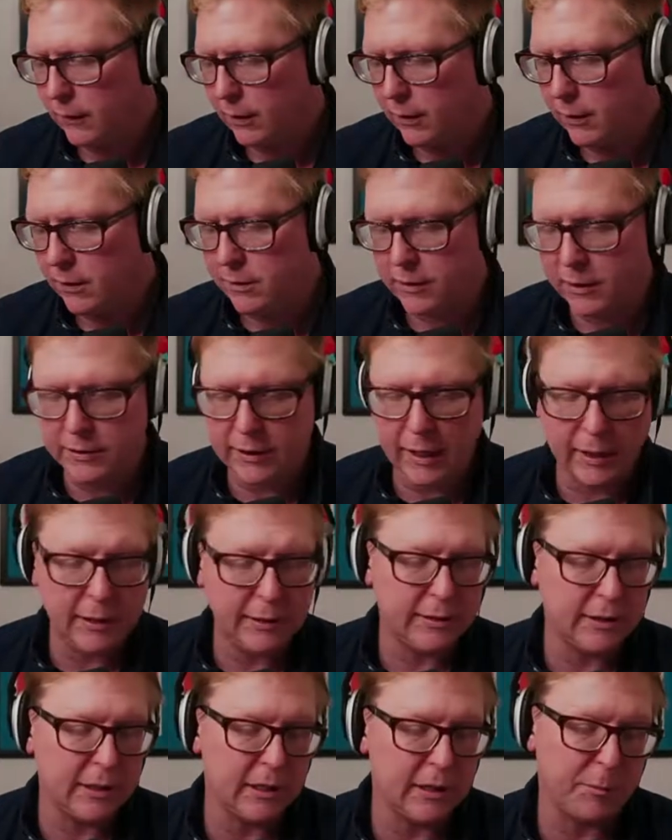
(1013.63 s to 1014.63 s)
the data
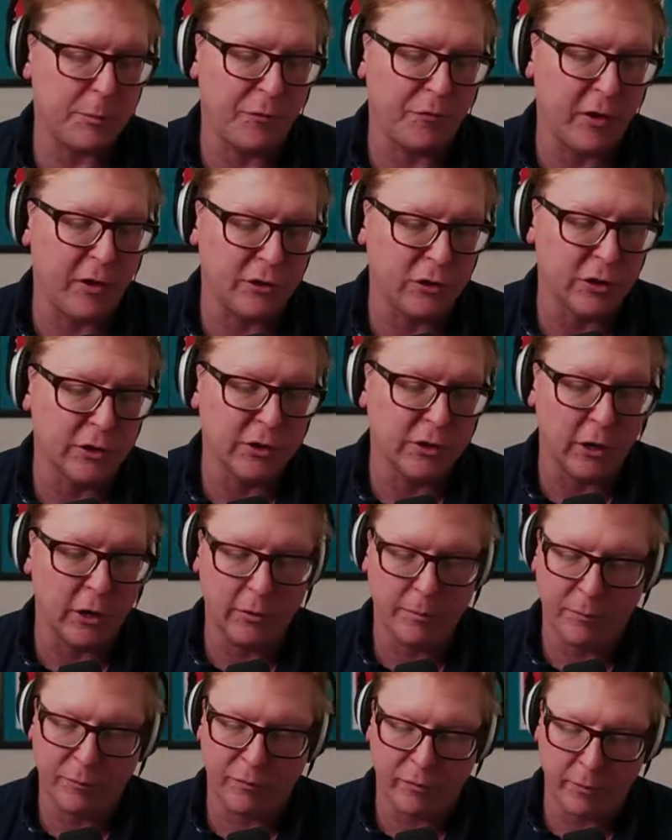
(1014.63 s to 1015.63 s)
says the profession is
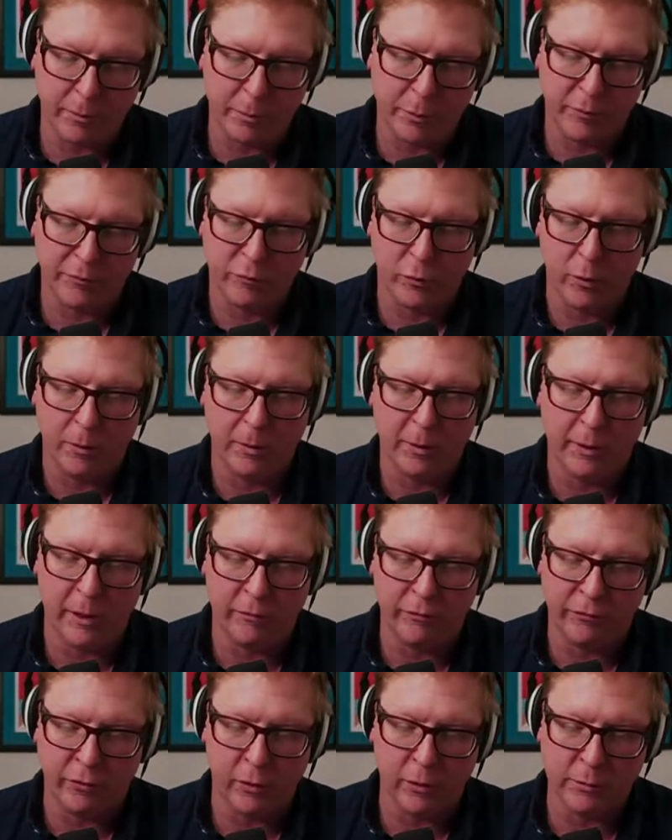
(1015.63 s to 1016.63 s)
underperforming
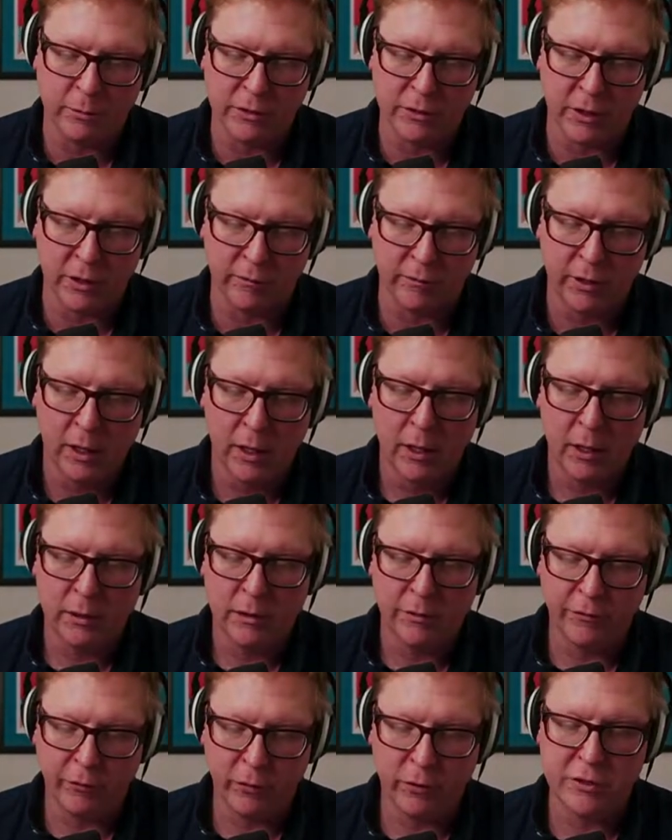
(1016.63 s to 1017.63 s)
in terms of
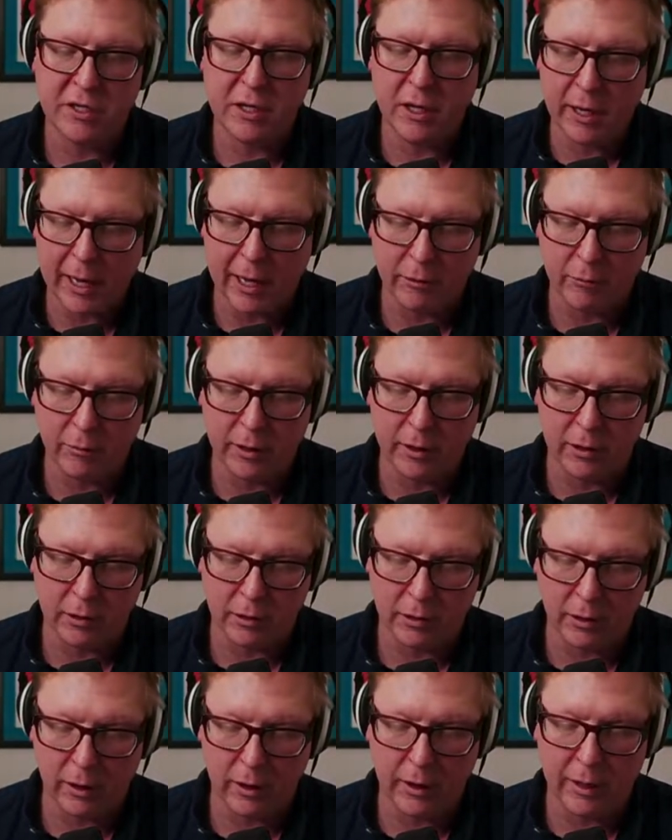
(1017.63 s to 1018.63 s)
diversity,
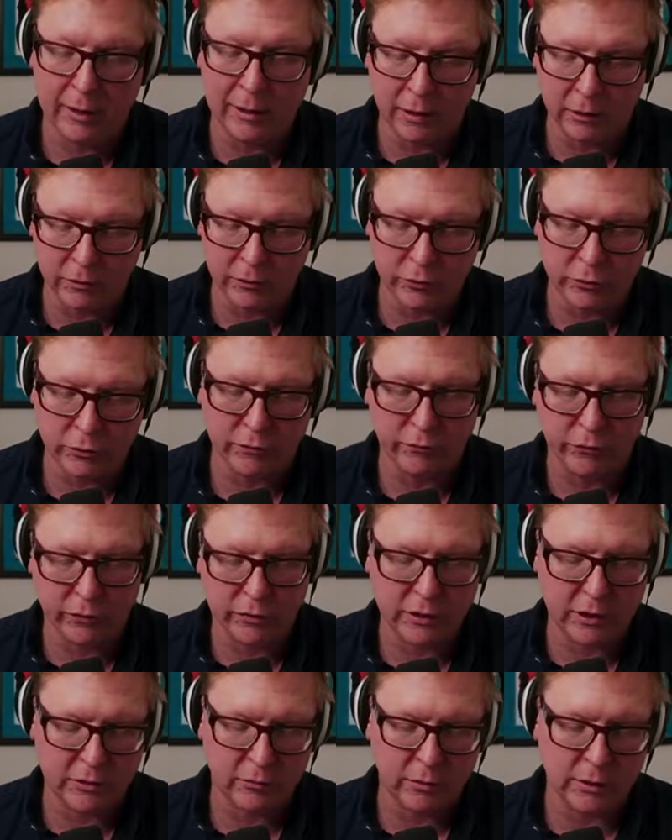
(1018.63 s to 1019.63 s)
equity, and inclusion for
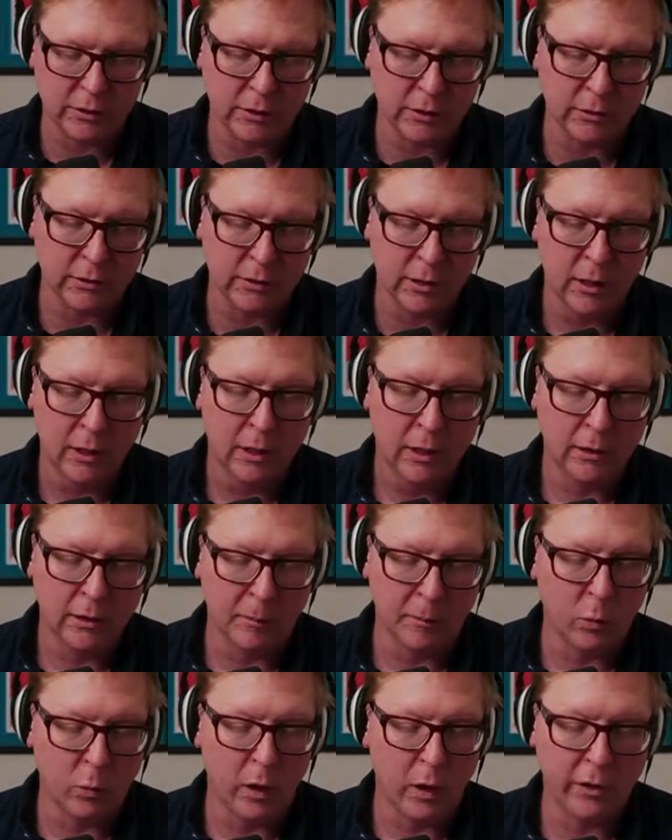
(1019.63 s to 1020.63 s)
six reasons.
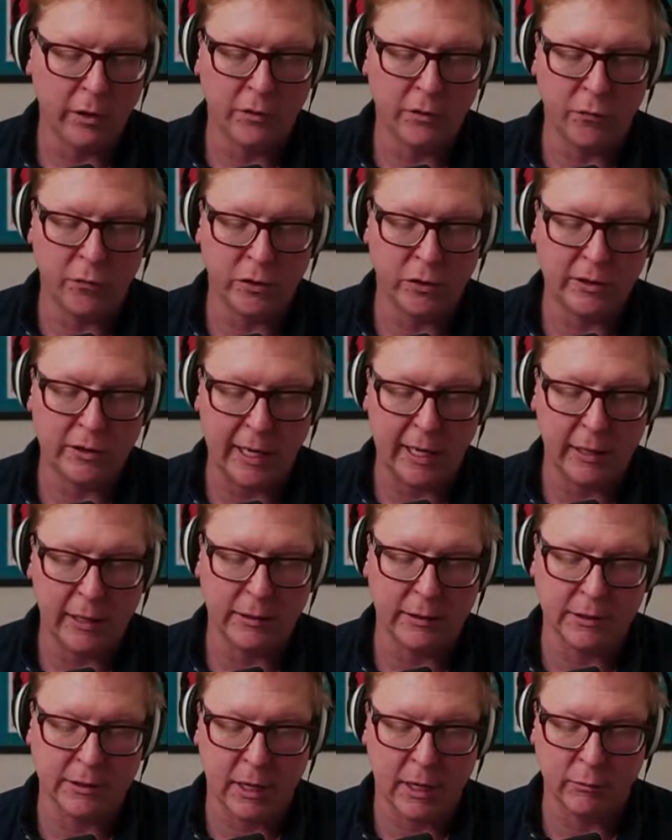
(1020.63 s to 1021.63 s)
Number one, diverse talent
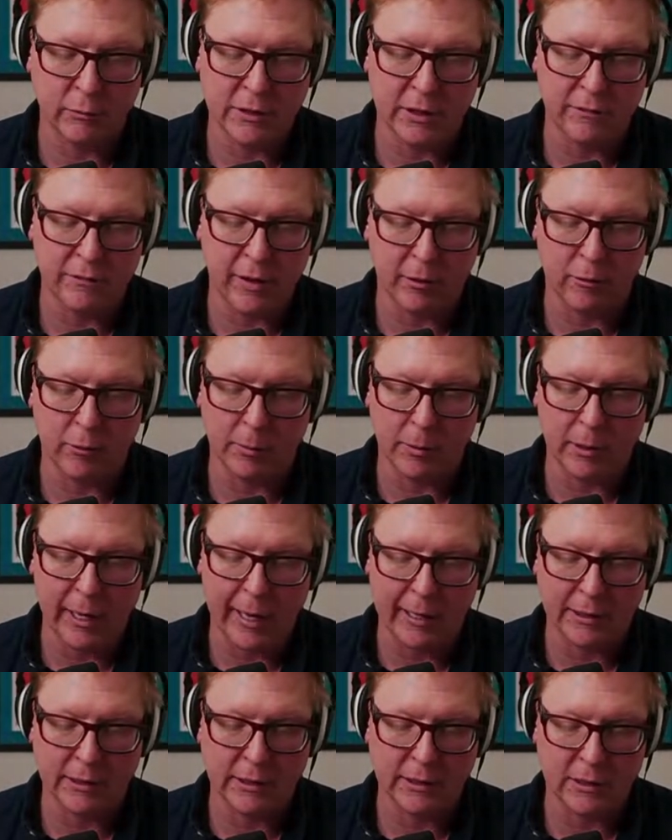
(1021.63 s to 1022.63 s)
does not receive equitable
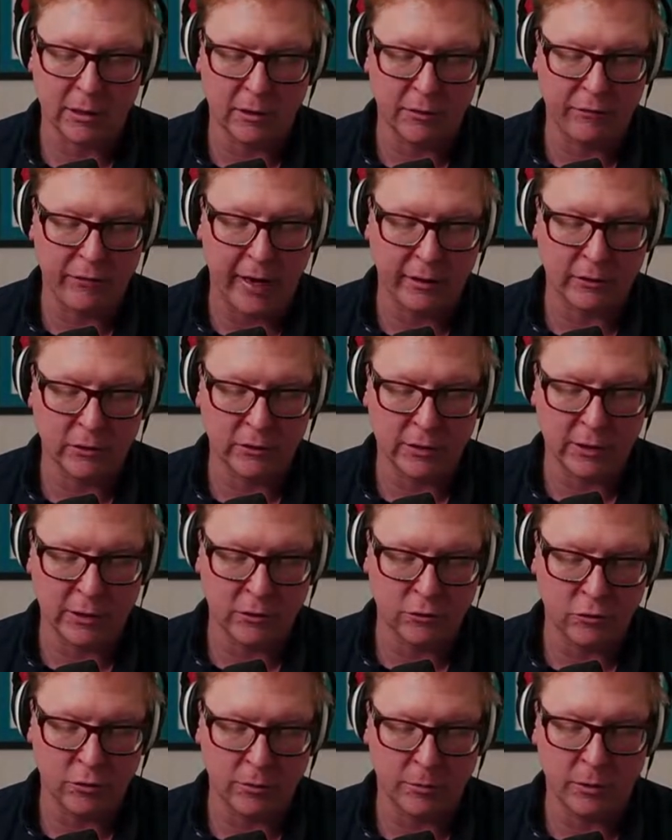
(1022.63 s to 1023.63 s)
access to the factors that
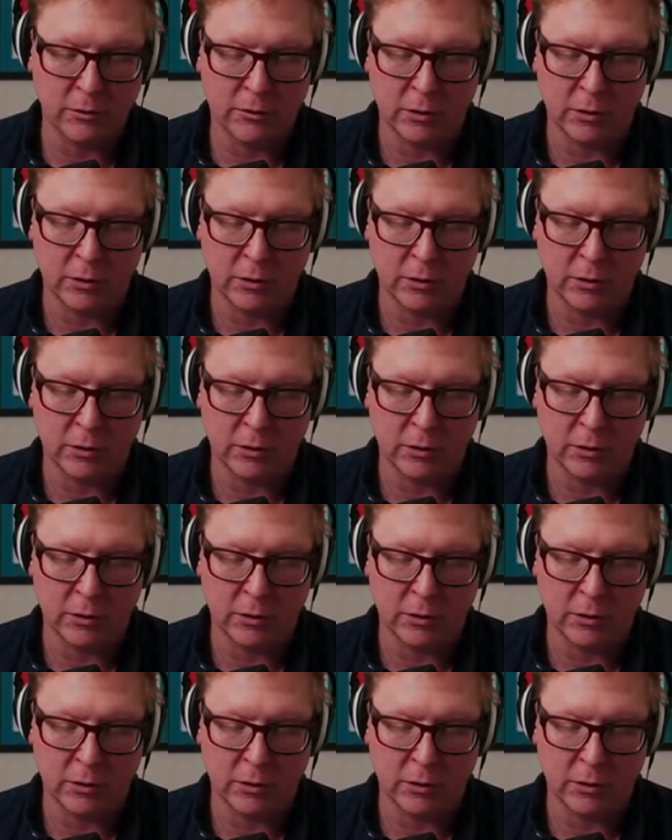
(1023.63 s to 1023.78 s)
contribute to